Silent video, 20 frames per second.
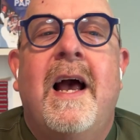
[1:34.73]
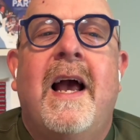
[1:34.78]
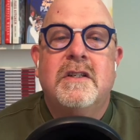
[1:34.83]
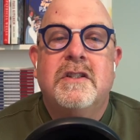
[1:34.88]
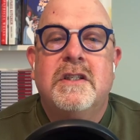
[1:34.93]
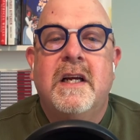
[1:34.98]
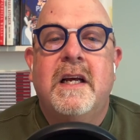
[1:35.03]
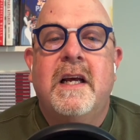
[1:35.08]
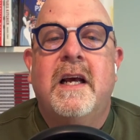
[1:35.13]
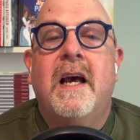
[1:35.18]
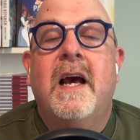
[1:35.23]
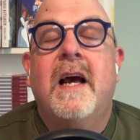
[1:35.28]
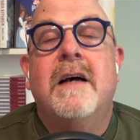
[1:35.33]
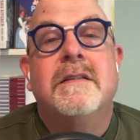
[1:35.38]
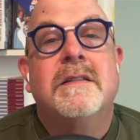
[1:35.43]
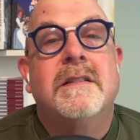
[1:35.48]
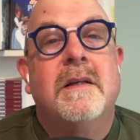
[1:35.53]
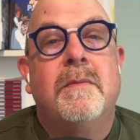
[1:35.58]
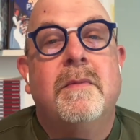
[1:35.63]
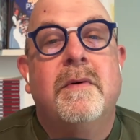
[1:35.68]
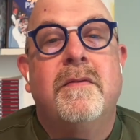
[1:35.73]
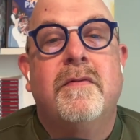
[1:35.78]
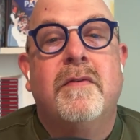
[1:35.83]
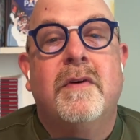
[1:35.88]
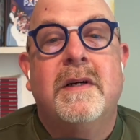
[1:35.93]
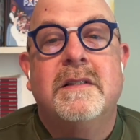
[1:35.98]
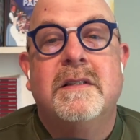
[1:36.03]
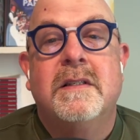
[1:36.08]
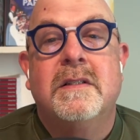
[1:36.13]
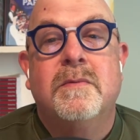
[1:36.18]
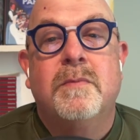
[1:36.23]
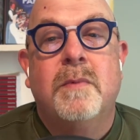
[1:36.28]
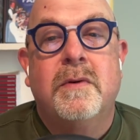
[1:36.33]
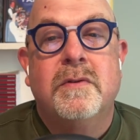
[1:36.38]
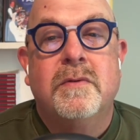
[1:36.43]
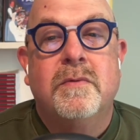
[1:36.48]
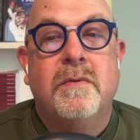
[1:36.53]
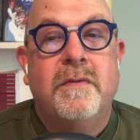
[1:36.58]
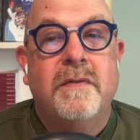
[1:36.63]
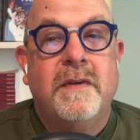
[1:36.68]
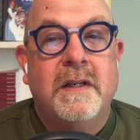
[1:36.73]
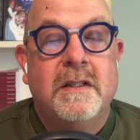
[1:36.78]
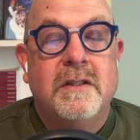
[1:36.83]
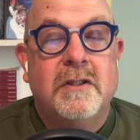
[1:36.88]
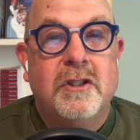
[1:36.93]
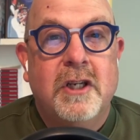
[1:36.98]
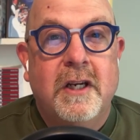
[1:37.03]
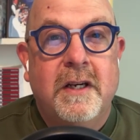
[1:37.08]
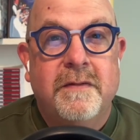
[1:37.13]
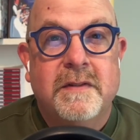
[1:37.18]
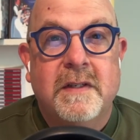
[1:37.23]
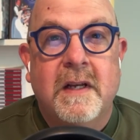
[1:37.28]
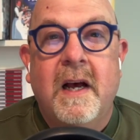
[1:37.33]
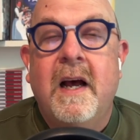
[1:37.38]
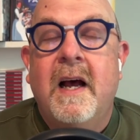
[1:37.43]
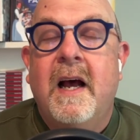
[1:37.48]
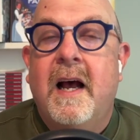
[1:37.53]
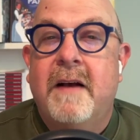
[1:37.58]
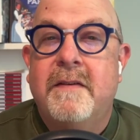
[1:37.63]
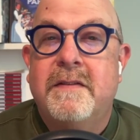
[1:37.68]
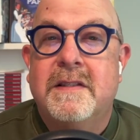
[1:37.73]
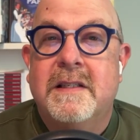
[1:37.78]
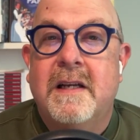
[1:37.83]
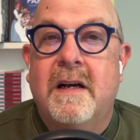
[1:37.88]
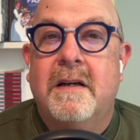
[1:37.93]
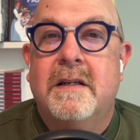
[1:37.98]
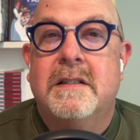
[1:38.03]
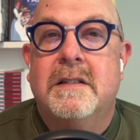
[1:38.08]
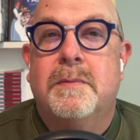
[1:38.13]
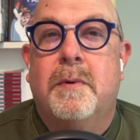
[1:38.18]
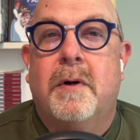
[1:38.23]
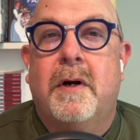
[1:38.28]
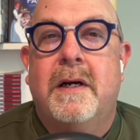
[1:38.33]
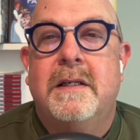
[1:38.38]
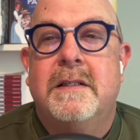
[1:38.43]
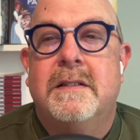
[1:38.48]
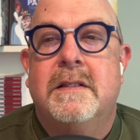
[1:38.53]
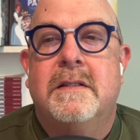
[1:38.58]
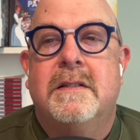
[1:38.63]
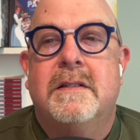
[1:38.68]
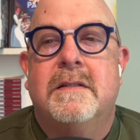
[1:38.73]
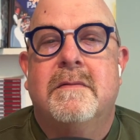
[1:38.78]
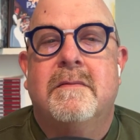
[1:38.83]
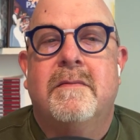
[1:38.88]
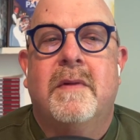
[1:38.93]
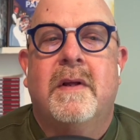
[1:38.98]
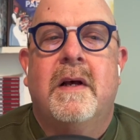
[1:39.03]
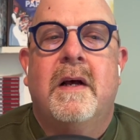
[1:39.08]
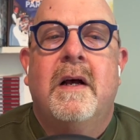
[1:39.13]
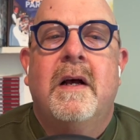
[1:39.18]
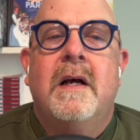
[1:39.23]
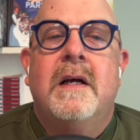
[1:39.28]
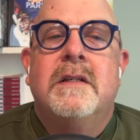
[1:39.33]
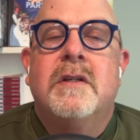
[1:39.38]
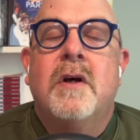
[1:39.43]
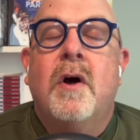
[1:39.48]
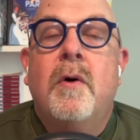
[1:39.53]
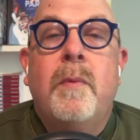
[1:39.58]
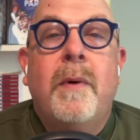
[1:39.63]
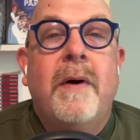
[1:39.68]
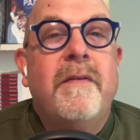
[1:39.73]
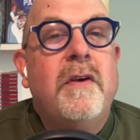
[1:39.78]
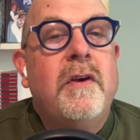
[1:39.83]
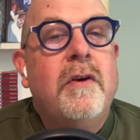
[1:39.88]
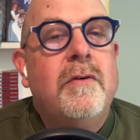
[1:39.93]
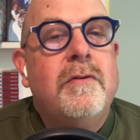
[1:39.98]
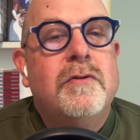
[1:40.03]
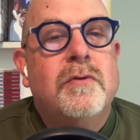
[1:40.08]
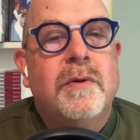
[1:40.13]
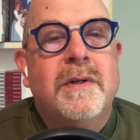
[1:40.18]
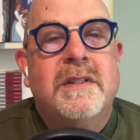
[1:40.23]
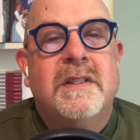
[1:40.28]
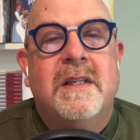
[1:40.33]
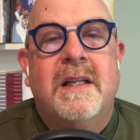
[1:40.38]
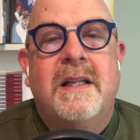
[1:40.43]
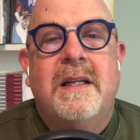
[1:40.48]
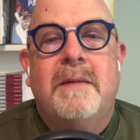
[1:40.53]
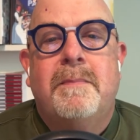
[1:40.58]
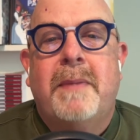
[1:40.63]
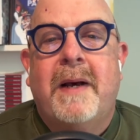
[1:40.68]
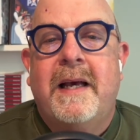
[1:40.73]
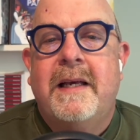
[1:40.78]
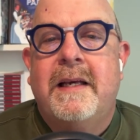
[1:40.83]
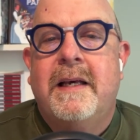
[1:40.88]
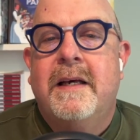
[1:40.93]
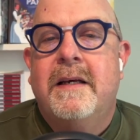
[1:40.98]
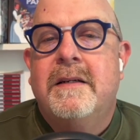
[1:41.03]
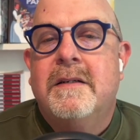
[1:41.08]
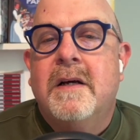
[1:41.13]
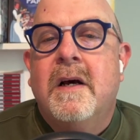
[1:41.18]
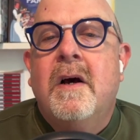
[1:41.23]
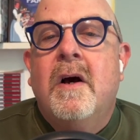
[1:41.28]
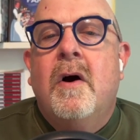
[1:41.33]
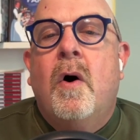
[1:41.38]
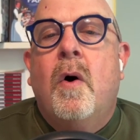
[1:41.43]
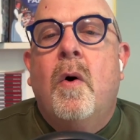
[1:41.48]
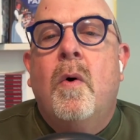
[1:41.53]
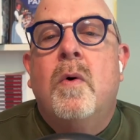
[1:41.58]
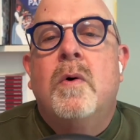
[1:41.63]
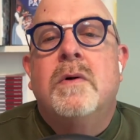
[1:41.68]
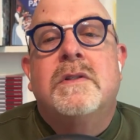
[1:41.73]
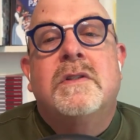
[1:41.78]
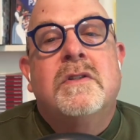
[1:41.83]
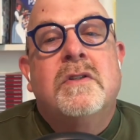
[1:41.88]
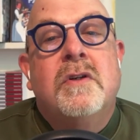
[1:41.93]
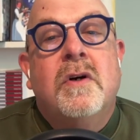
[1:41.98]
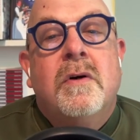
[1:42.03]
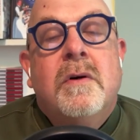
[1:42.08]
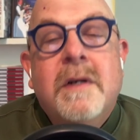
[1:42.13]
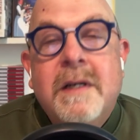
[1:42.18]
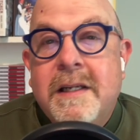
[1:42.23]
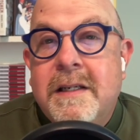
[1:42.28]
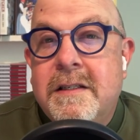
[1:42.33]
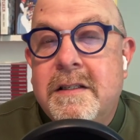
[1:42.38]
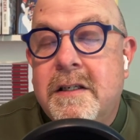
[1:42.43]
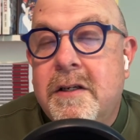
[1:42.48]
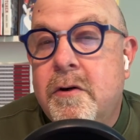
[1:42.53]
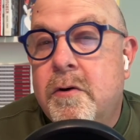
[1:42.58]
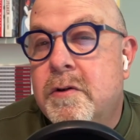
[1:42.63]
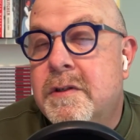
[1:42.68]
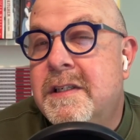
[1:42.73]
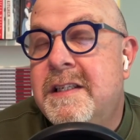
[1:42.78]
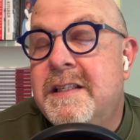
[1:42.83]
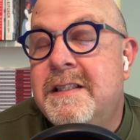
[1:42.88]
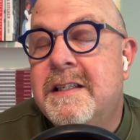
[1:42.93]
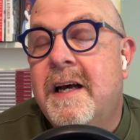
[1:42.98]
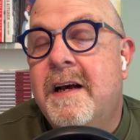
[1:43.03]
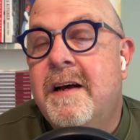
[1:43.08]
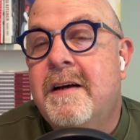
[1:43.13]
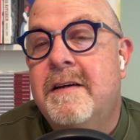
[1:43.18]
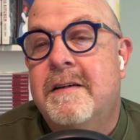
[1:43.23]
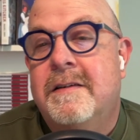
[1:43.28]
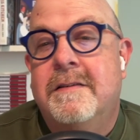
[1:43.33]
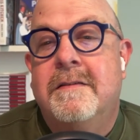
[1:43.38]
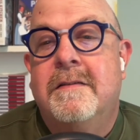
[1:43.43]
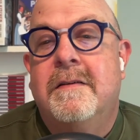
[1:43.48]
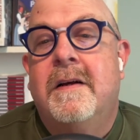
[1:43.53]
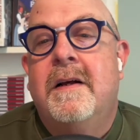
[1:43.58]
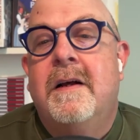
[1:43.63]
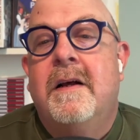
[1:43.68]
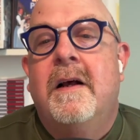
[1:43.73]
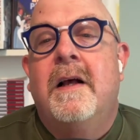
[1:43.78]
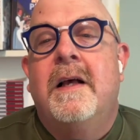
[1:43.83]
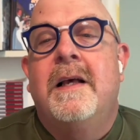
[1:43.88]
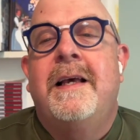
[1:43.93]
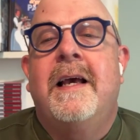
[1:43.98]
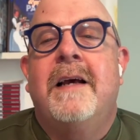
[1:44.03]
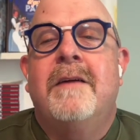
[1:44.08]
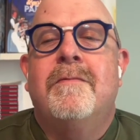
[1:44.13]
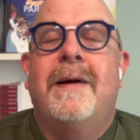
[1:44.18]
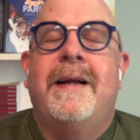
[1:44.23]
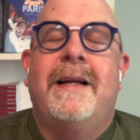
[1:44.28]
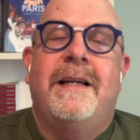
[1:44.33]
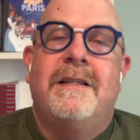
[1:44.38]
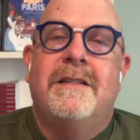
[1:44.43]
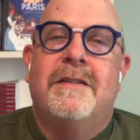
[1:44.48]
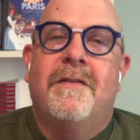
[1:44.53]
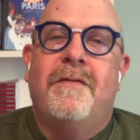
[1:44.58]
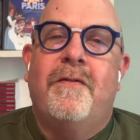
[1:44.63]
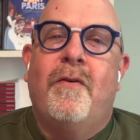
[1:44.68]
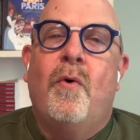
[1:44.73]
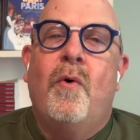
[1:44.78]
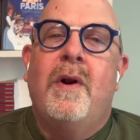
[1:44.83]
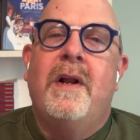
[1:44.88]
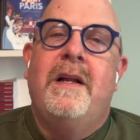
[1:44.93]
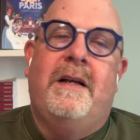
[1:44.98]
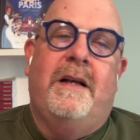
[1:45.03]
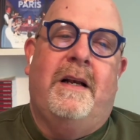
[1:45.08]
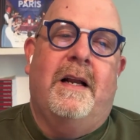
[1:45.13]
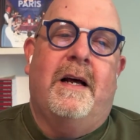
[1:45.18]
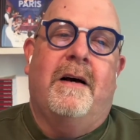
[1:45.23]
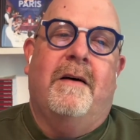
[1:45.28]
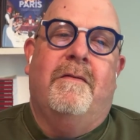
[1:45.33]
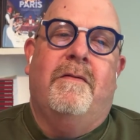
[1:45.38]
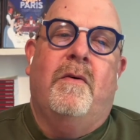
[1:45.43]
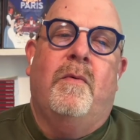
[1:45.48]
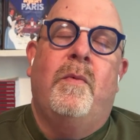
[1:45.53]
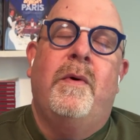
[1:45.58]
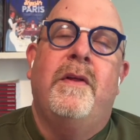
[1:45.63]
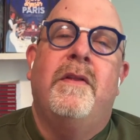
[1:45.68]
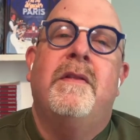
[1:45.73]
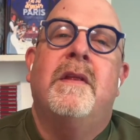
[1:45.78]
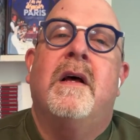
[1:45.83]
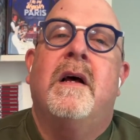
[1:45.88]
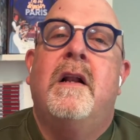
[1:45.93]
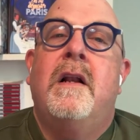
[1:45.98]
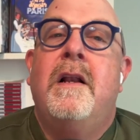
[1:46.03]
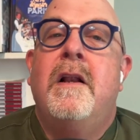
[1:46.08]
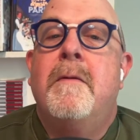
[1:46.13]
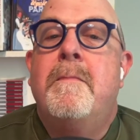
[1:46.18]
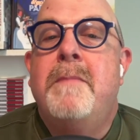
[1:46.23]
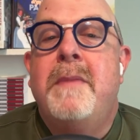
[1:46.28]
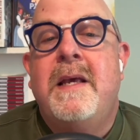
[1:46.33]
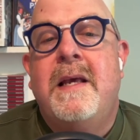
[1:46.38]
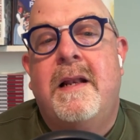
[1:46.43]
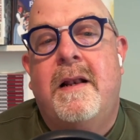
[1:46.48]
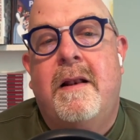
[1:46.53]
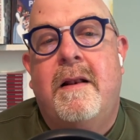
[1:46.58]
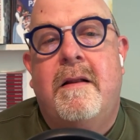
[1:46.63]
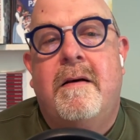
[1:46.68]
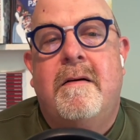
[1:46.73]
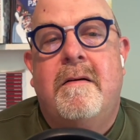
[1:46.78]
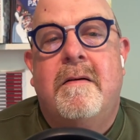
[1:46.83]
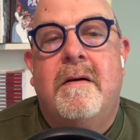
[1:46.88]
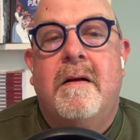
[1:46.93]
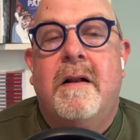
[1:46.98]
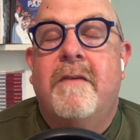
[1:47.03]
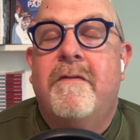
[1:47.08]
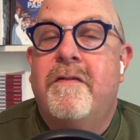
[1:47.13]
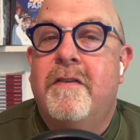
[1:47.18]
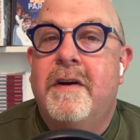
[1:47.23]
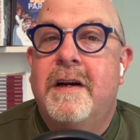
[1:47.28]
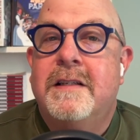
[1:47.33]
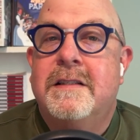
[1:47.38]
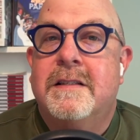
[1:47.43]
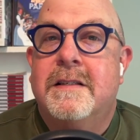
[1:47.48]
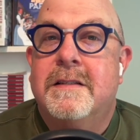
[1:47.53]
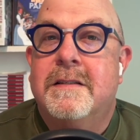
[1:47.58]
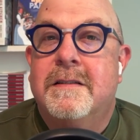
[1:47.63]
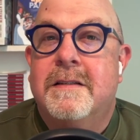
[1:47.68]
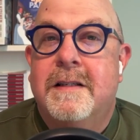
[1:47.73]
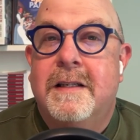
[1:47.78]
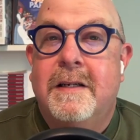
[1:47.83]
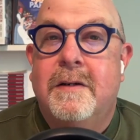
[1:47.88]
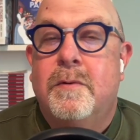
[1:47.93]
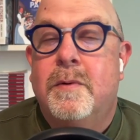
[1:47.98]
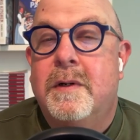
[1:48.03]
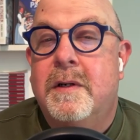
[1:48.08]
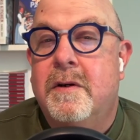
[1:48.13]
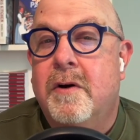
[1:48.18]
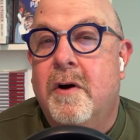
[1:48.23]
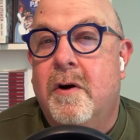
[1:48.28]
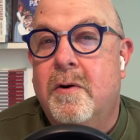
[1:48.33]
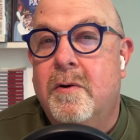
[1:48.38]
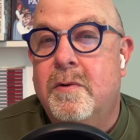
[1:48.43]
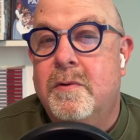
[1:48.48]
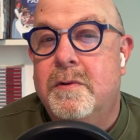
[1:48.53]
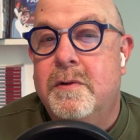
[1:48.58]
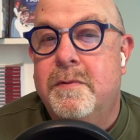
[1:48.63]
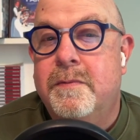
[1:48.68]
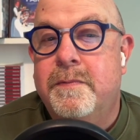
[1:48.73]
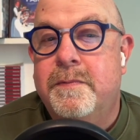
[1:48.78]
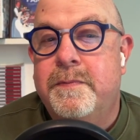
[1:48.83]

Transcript: share how some of France's most revered chefs have sung its praises. So whether you drizzle it, bake it, or stir it into your zizane, get ready to fall in love with le miel, France's liquid gold.